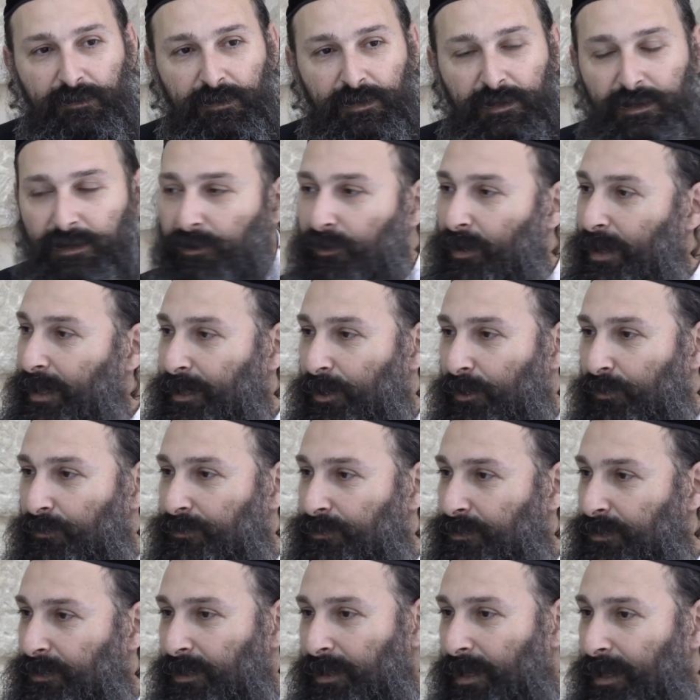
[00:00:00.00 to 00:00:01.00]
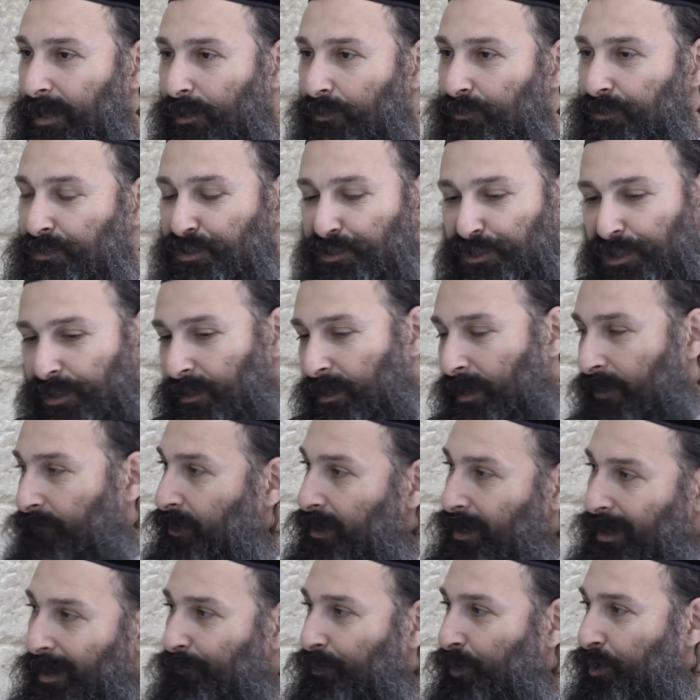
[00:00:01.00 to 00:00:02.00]
You know, I don't sit and have
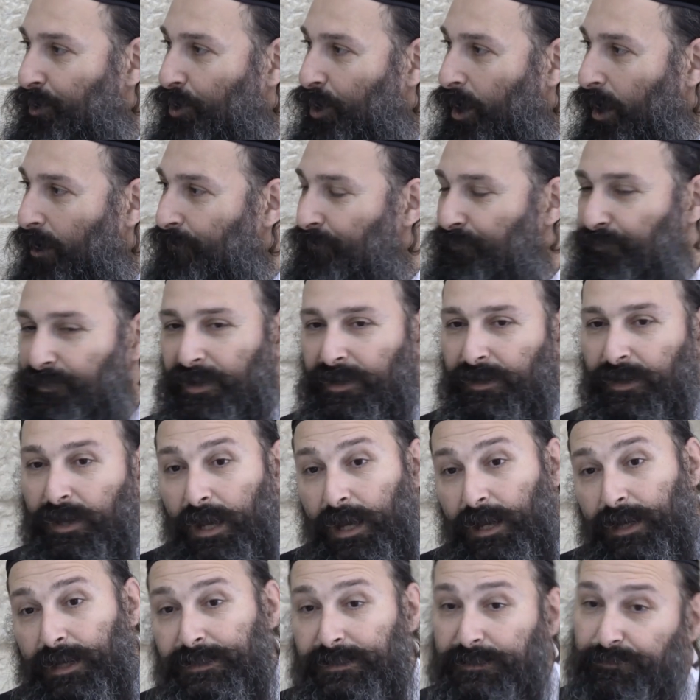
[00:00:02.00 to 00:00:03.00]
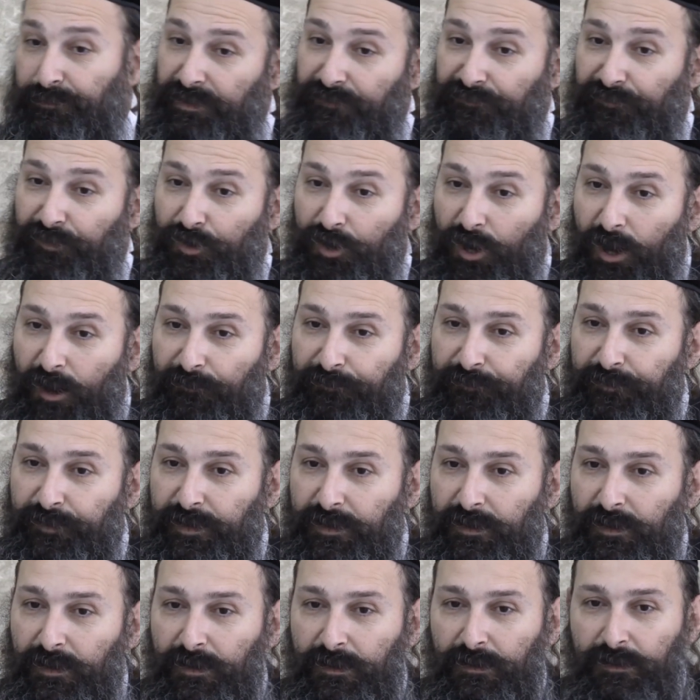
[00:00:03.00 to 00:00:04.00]
a cup of coffee and, hey, let's meet for
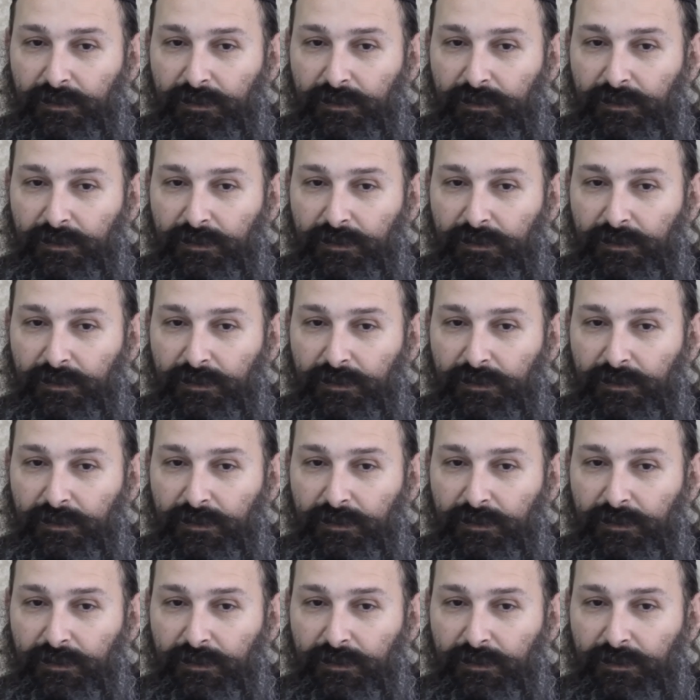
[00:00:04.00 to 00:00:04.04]
coffee.